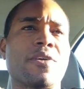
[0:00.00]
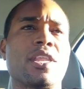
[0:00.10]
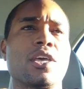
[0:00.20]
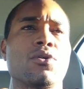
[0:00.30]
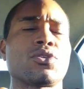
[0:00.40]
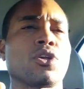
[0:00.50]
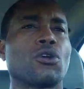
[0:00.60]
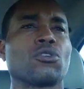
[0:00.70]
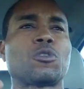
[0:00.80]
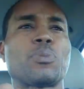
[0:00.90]
videos on
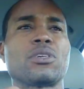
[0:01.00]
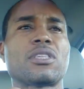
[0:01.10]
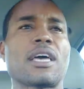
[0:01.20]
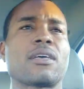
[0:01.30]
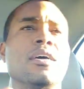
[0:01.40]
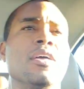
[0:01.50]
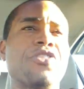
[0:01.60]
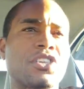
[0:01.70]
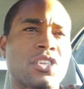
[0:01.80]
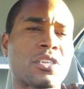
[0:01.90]
Errol Spence like,
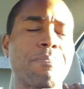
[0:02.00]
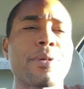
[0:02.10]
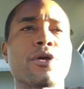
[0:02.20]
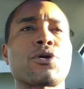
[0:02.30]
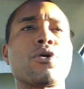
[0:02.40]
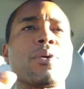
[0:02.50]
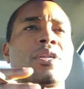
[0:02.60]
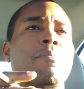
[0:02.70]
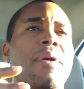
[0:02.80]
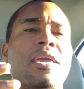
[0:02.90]
this is a miracle
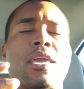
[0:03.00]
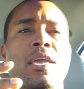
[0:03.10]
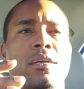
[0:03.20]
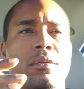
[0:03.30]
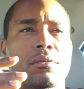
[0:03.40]
in the making.